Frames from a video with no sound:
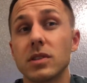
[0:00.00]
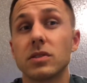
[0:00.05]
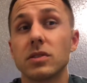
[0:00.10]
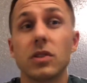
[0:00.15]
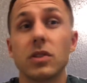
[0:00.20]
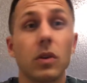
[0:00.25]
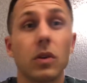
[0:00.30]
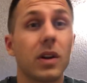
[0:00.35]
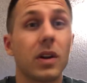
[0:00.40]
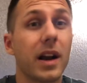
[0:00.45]

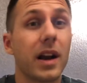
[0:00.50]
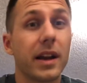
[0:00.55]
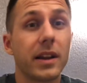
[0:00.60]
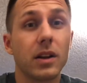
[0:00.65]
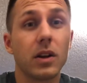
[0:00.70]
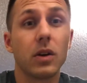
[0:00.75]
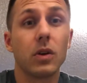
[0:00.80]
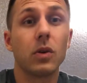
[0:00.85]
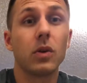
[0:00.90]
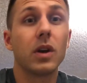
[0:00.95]
So
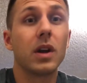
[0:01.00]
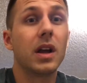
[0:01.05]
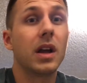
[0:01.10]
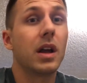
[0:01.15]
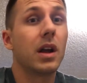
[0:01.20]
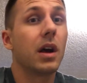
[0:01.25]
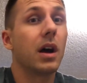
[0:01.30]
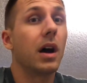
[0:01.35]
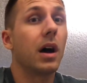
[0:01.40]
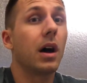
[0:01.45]
gyno,
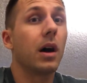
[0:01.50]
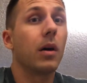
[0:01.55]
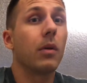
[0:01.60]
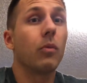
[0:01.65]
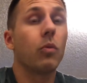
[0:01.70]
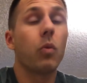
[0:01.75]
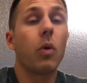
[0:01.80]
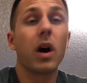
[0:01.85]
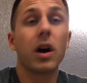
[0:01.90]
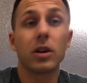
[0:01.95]

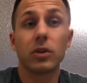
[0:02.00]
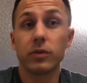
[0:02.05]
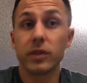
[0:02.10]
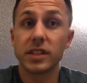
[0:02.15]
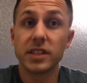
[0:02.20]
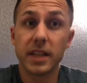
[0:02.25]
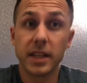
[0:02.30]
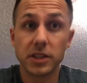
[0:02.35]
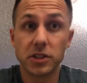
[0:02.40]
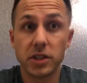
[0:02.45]
water
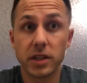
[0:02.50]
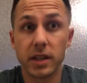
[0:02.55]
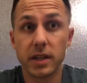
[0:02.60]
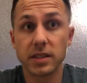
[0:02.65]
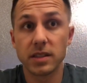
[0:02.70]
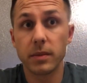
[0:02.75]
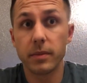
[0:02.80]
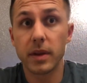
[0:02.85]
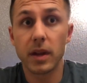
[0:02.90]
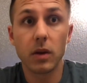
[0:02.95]
retention
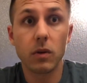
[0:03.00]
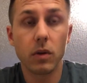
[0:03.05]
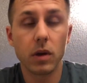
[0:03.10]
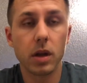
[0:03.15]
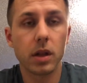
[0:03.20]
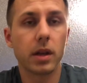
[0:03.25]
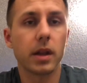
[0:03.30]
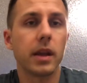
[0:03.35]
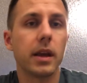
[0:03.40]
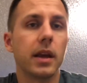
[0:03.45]
is a big
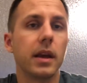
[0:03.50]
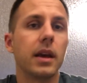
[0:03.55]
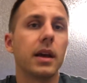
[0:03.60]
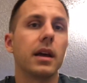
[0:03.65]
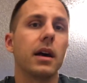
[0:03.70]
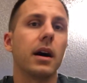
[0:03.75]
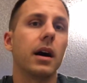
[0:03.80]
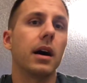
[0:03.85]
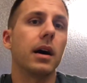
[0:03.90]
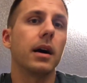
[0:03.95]
one.
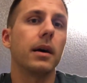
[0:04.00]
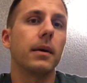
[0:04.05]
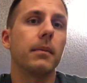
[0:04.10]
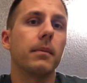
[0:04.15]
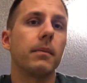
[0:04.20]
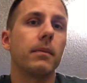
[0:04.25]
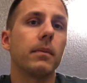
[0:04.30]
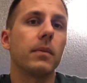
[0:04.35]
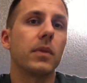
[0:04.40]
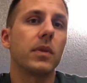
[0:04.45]

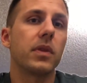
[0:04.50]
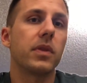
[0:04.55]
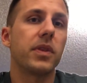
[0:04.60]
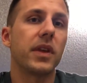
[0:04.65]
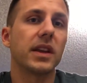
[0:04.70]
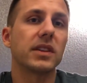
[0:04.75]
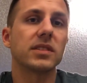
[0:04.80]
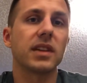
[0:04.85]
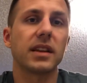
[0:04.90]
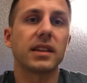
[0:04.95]

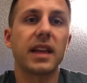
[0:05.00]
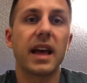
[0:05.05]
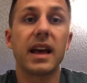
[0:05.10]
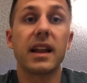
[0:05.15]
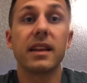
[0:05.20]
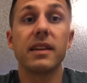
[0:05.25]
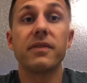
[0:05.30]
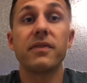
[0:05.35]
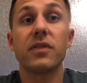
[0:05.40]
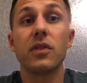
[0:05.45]
Things like
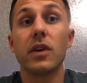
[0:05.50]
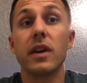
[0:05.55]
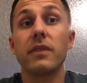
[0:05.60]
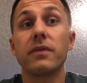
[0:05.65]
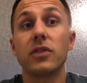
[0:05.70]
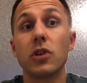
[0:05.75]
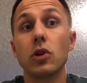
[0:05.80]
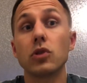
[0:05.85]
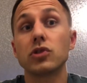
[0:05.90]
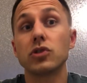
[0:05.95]
that.
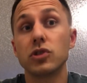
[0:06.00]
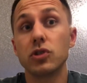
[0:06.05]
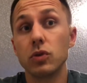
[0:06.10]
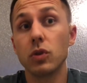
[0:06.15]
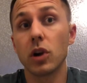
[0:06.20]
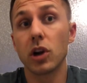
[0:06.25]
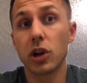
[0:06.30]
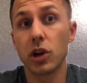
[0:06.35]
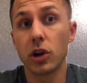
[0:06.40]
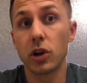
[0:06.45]
If those do
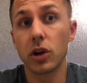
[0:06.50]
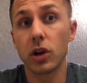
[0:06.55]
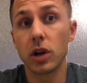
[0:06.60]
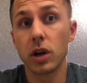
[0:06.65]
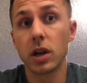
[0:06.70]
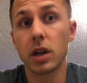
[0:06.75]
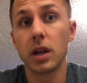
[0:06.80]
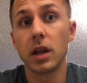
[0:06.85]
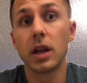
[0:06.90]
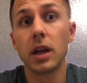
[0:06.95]

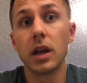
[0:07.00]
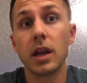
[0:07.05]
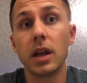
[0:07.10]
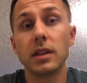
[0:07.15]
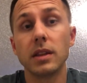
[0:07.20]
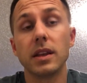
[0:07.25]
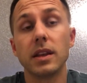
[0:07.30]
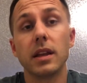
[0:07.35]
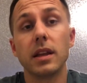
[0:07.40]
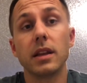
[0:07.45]
occur,
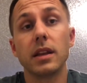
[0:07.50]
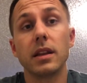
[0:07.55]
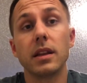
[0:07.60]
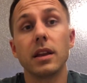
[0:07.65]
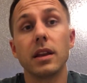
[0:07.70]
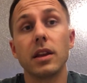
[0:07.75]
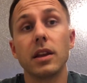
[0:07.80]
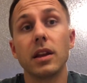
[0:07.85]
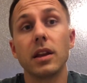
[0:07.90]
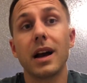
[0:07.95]
then
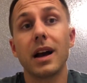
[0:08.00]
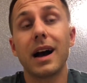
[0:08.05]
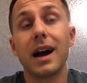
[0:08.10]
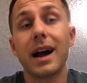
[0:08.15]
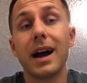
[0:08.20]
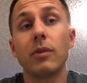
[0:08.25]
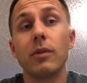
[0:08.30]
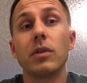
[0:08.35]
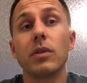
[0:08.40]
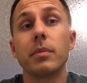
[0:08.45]

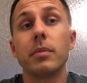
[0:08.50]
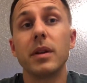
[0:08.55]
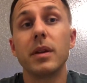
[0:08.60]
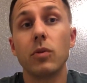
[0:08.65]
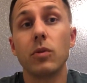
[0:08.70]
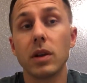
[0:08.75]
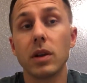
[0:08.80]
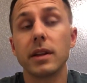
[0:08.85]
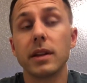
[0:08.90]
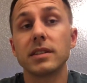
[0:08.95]
I would be
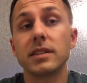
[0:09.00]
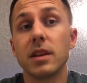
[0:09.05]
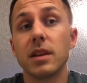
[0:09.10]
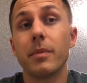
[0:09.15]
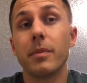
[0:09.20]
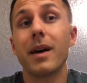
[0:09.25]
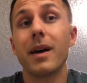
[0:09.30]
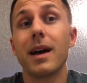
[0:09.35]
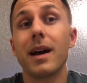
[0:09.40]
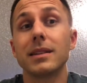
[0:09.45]
willing to
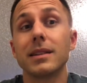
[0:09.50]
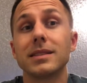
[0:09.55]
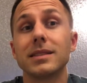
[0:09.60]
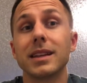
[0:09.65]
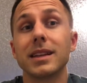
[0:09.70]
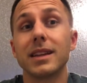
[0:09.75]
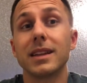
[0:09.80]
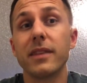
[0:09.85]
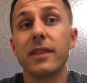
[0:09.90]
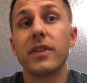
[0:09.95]
bet
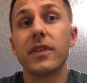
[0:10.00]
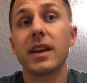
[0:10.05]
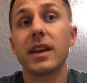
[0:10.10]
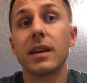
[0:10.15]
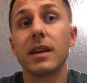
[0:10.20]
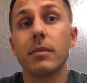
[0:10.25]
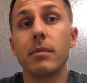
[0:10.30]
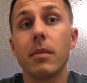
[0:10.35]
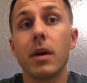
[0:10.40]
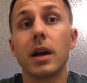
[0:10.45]

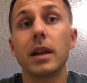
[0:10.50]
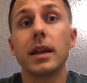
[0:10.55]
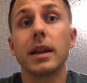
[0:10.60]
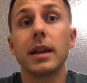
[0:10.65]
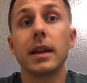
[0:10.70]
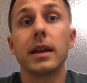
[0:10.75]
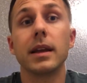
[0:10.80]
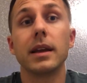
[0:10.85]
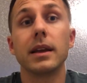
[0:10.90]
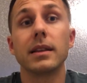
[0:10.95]
significant
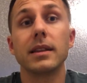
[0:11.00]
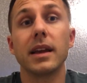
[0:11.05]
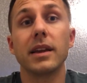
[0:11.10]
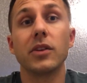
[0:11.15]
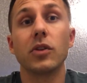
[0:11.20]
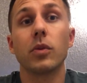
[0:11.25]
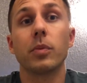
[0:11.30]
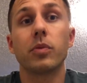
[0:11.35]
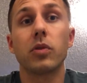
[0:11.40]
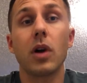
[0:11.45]
money that
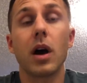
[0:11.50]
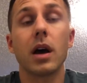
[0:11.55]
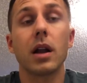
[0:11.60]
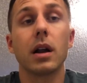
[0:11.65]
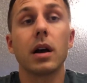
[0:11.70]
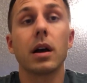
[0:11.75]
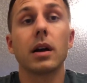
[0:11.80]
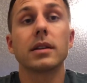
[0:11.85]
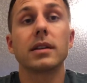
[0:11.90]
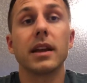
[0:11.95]
your
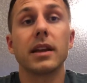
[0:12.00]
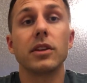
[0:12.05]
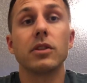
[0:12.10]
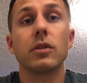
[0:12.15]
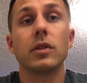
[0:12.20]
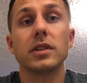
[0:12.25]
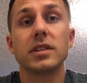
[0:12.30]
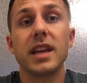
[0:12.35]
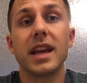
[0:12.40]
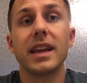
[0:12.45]
product that you
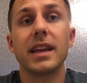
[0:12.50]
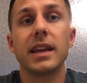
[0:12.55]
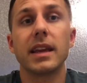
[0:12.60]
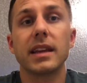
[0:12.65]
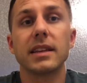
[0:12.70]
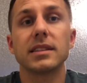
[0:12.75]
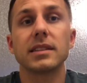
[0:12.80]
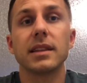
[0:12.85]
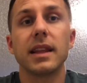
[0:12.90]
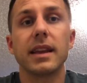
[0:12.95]
are taking
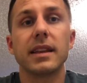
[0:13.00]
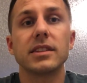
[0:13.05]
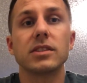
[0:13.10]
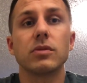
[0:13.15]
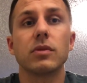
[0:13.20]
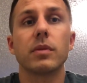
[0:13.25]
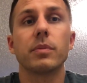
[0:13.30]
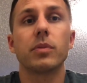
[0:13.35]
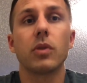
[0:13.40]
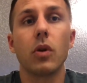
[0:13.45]
is laced
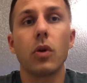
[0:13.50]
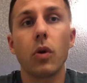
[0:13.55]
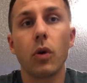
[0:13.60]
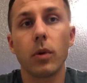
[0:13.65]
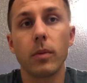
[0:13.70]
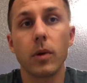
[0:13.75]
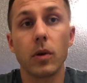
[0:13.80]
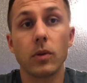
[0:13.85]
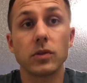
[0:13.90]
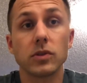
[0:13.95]
with
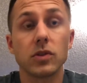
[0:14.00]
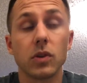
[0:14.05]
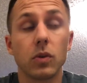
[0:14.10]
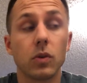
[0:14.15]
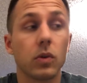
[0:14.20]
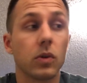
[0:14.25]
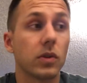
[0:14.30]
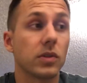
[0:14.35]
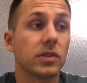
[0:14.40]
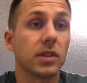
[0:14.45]
prohormones
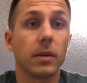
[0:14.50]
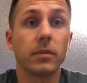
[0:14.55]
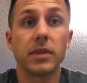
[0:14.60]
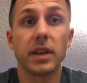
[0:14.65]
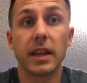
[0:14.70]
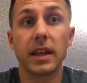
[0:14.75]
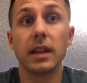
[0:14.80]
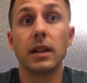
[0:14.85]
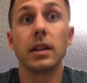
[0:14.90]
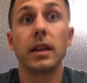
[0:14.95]
or
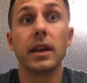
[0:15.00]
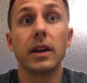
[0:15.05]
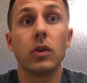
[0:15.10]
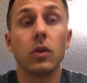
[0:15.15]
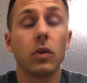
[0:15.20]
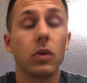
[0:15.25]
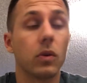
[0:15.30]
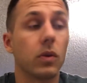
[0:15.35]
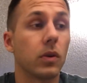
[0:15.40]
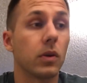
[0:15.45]
something illegal
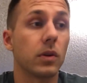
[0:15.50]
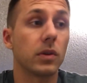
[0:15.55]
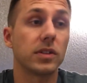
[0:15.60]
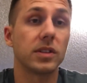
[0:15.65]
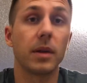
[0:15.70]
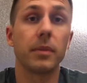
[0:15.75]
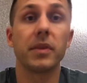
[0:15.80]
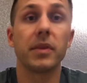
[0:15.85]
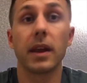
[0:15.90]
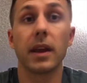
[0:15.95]
or
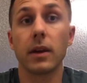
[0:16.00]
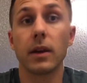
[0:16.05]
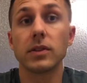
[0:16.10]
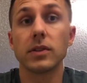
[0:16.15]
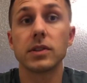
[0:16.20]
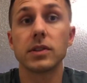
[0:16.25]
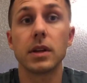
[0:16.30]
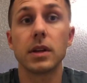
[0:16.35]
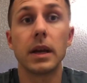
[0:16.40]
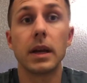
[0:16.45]
something
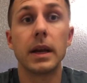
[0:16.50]
else.